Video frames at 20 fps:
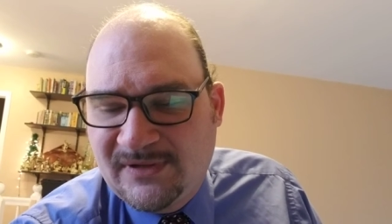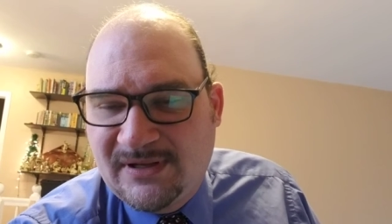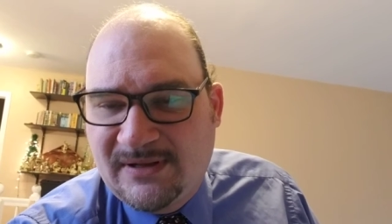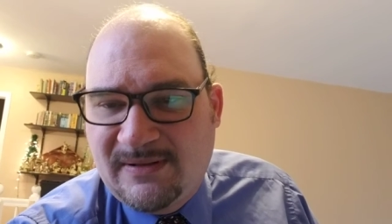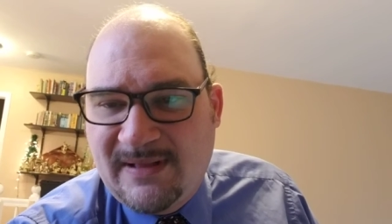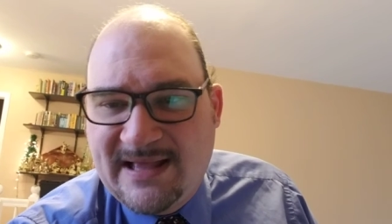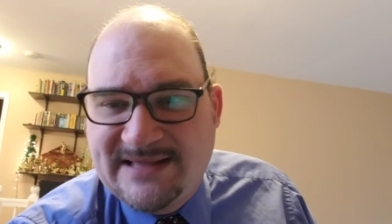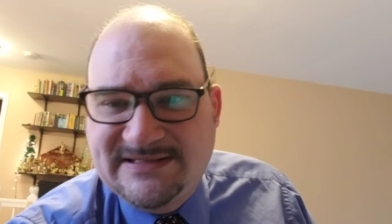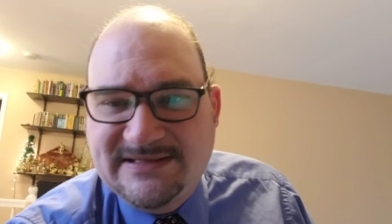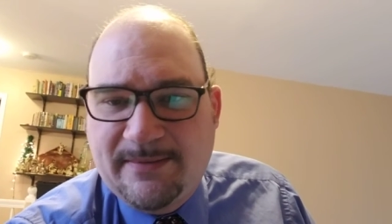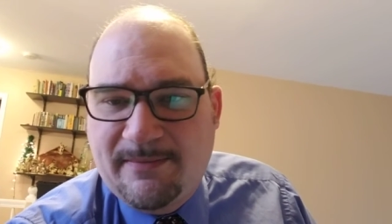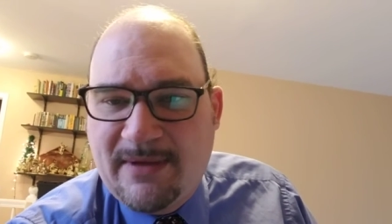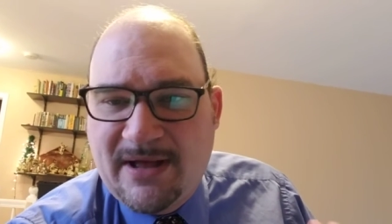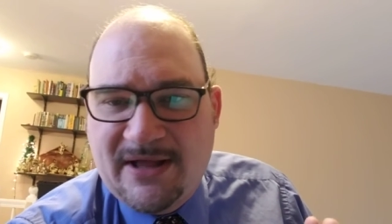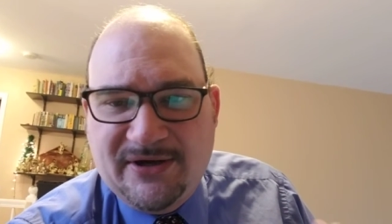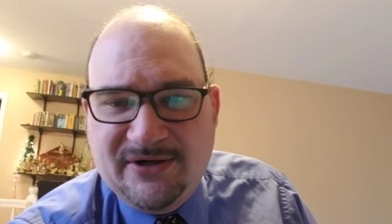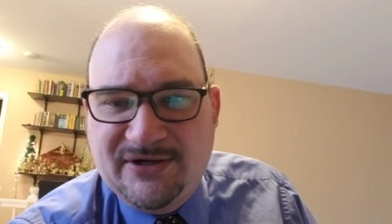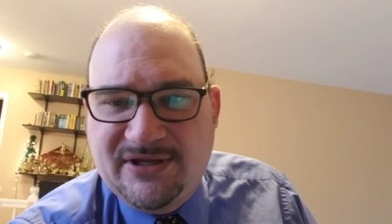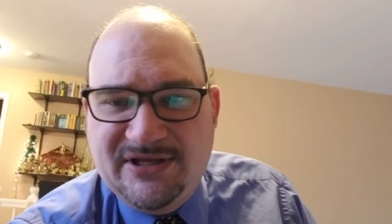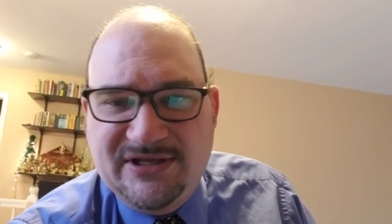classic
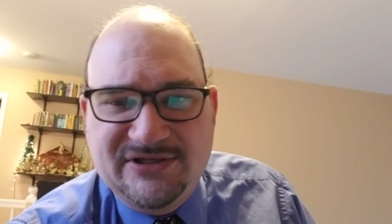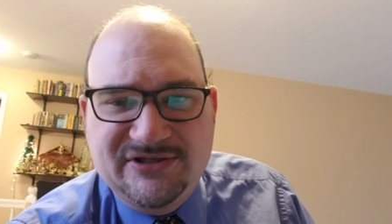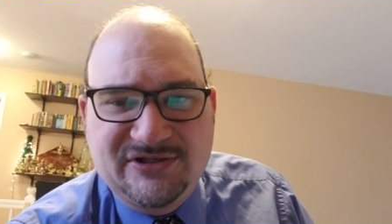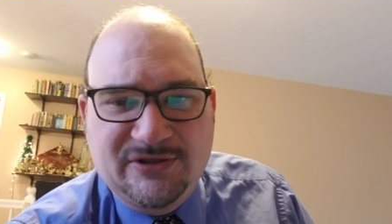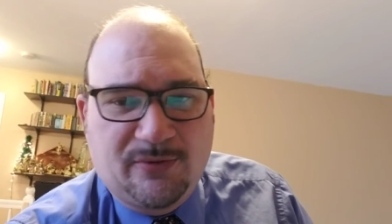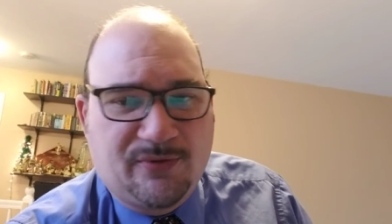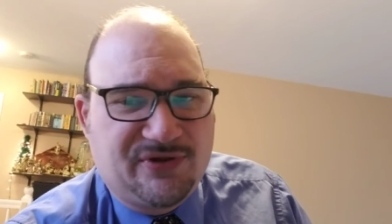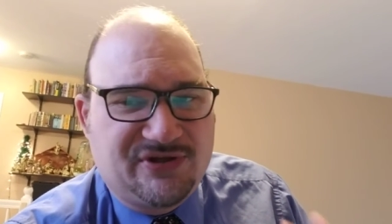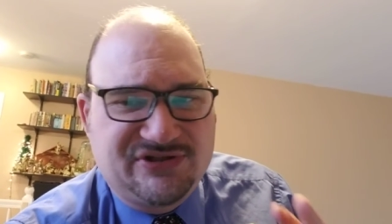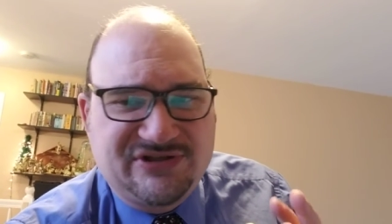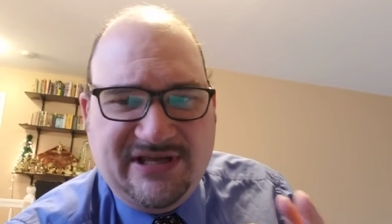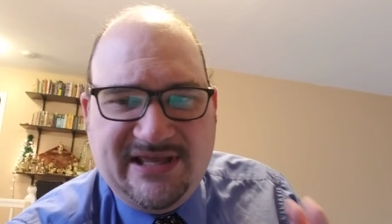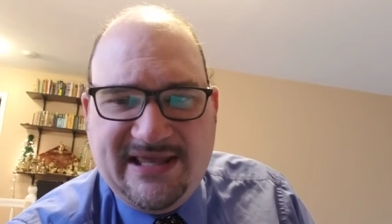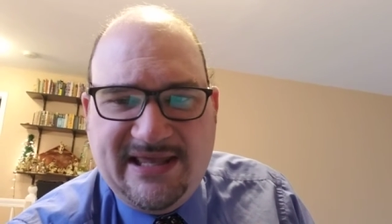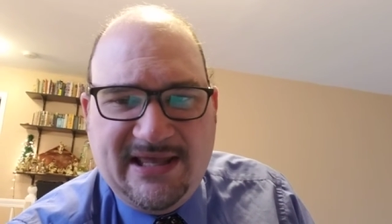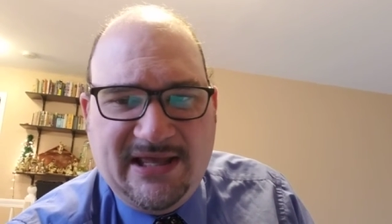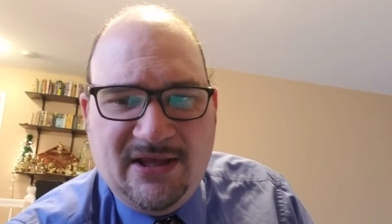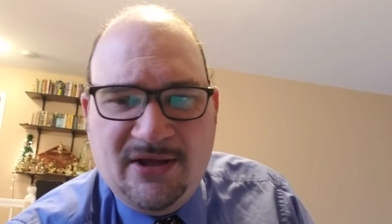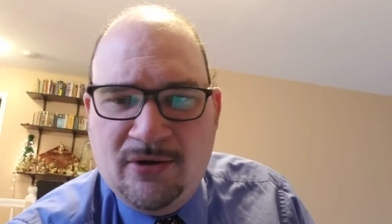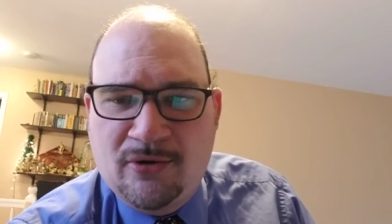monarchies, you know, where there's a
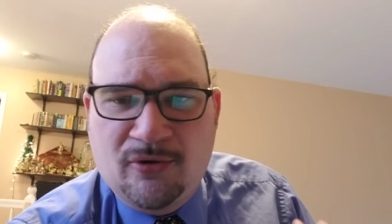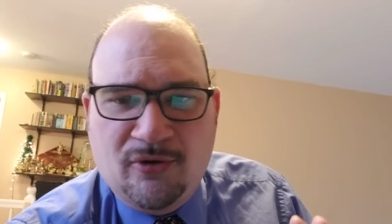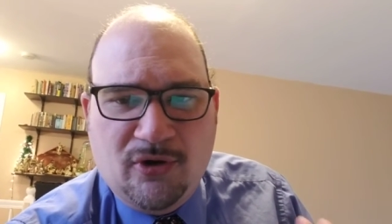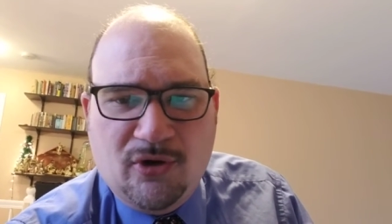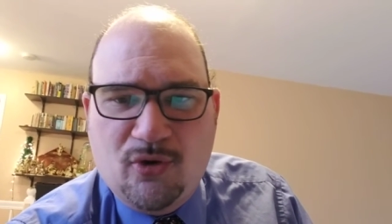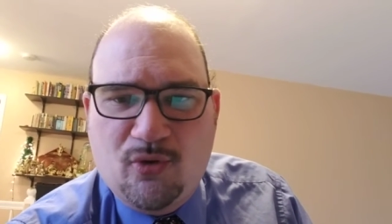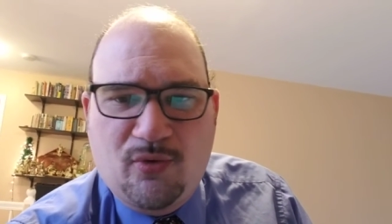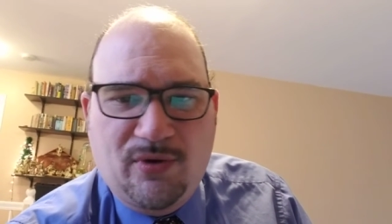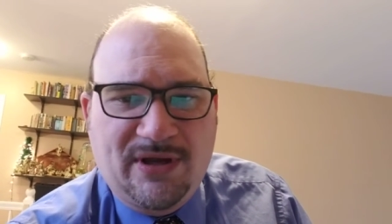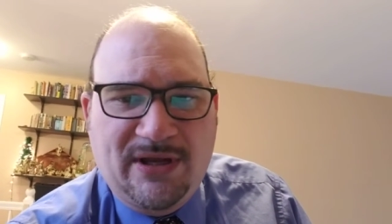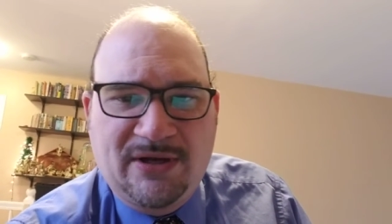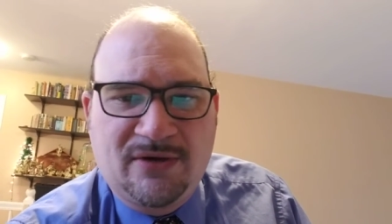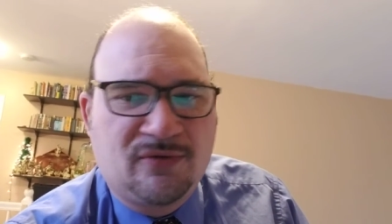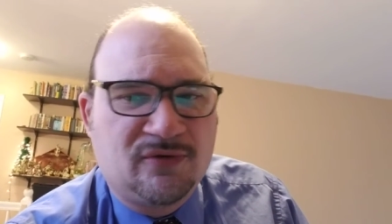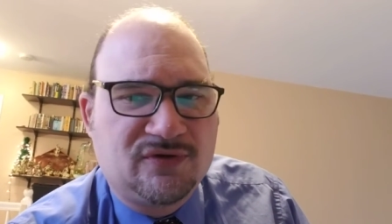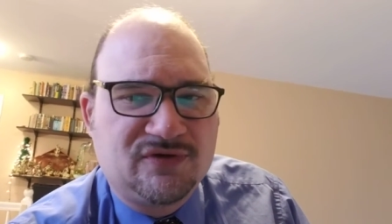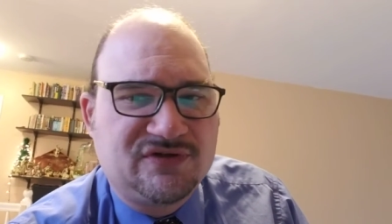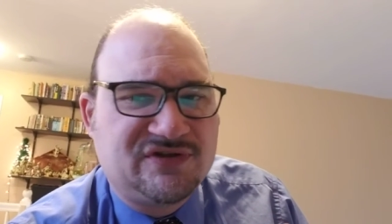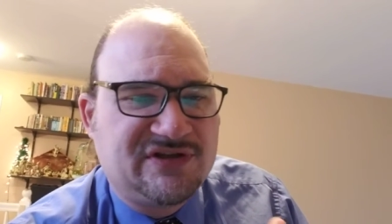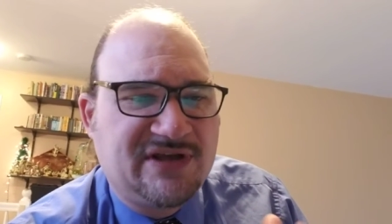king or a queen
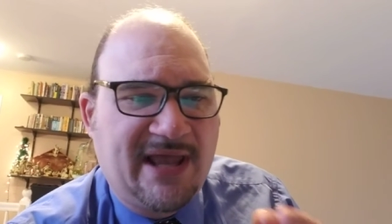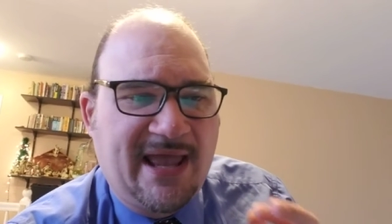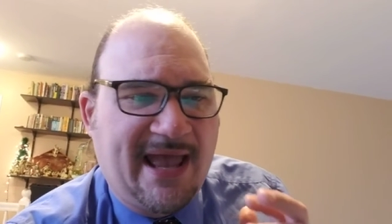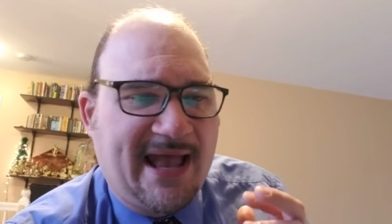who's